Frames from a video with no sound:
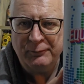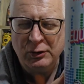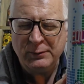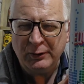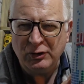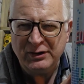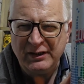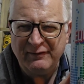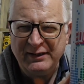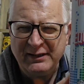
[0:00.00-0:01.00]
Used to be a good
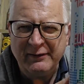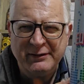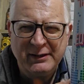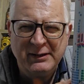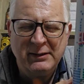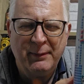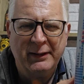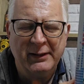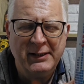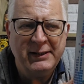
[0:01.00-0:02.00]
TV series, didn't it,
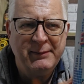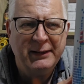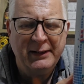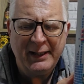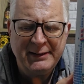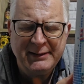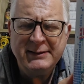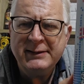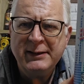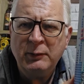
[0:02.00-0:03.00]
back in the day, back in the
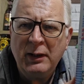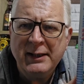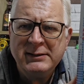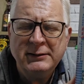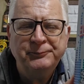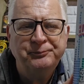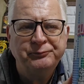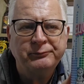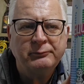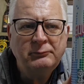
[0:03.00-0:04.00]
80s, the Equalizer.
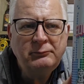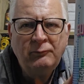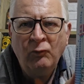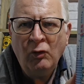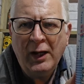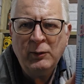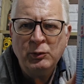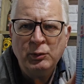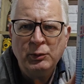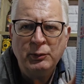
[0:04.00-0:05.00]

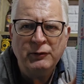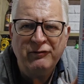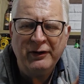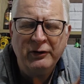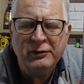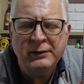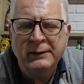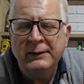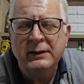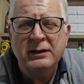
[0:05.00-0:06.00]
Edward Woodward, very good.
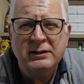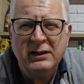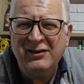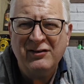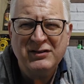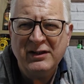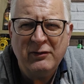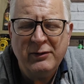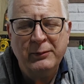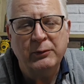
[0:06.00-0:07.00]
I've not seen the
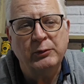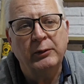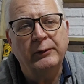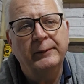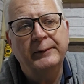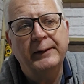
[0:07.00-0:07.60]
reboot with one.